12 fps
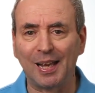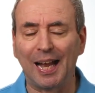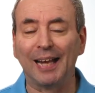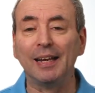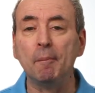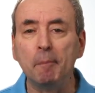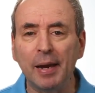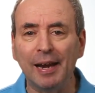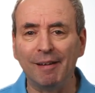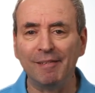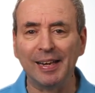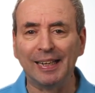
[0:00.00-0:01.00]
and
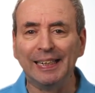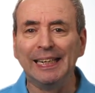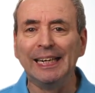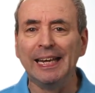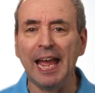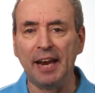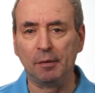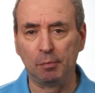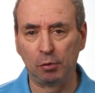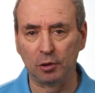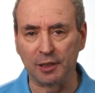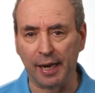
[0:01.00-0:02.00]
empirically led
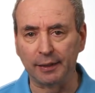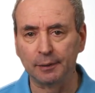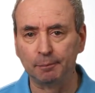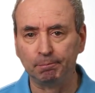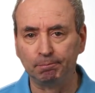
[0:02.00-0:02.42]
project.